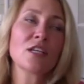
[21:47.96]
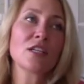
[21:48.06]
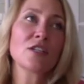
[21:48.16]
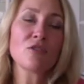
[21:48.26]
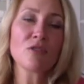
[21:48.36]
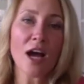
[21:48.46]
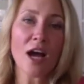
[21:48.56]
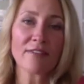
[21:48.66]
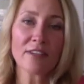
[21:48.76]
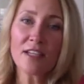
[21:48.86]
do the
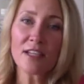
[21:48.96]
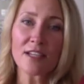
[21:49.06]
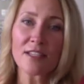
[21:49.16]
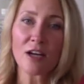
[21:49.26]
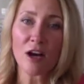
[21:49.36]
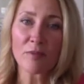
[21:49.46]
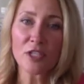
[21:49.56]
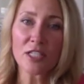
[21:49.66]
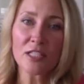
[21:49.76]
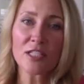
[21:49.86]
IV as an
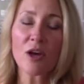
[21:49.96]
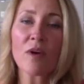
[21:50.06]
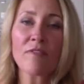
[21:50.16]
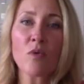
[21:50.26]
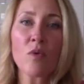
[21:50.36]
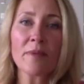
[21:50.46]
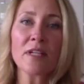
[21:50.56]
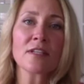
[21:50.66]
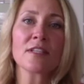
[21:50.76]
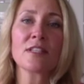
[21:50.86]
option. So if a
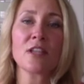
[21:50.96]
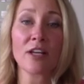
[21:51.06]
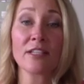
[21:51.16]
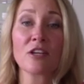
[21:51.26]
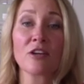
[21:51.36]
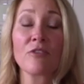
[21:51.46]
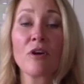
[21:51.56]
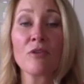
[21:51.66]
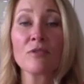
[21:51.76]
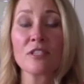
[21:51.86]
woman is talking to her
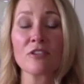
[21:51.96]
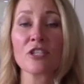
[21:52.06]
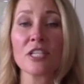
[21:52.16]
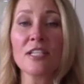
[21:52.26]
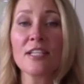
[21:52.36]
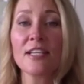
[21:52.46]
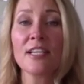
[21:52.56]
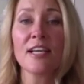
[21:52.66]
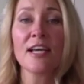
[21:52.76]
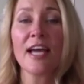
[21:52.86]
own surgeon
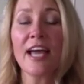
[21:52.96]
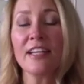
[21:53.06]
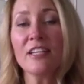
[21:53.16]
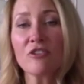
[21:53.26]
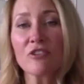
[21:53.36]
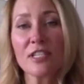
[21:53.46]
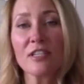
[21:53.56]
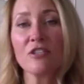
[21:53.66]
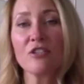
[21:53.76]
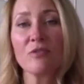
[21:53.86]
and
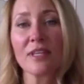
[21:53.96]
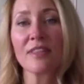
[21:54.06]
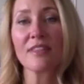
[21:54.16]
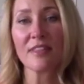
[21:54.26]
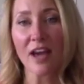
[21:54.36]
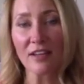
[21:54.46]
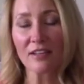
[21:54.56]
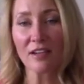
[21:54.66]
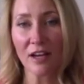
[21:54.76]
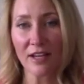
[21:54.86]
interested in doing that
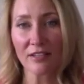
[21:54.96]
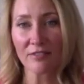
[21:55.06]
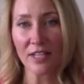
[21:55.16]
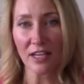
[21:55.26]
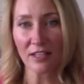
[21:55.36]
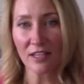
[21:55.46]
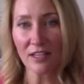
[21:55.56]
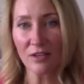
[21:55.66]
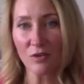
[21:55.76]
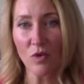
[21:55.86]
kind of
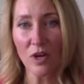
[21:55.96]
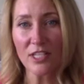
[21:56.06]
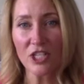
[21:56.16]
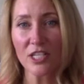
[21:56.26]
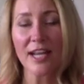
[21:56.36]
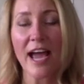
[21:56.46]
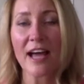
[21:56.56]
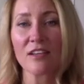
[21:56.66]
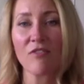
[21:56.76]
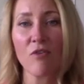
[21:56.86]
technique, what is she going to
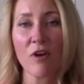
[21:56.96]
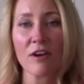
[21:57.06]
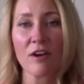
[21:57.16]
ask for?